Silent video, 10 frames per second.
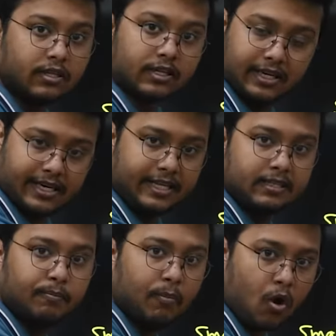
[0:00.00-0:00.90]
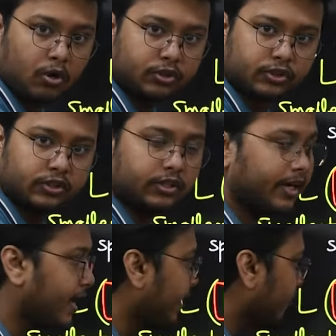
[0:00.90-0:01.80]
Containing the box,
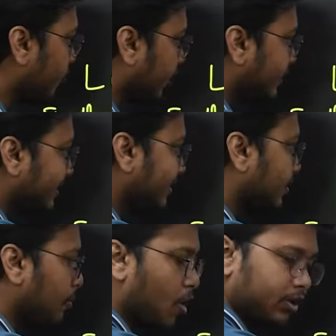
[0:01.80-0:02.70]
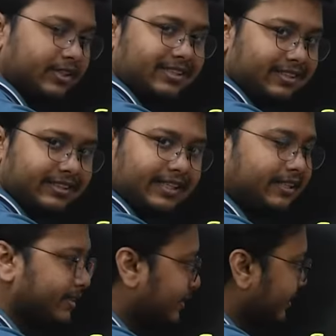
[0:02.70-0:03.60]
right? And what is in the box in this
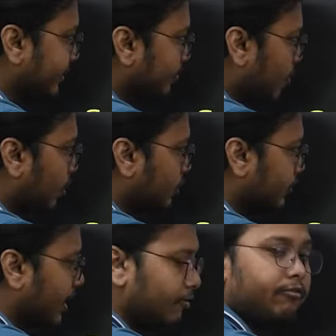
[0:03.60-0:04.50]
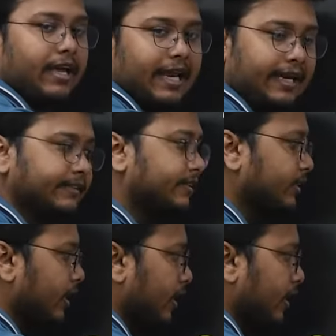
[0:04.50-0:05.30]
case? In the box we have Ls.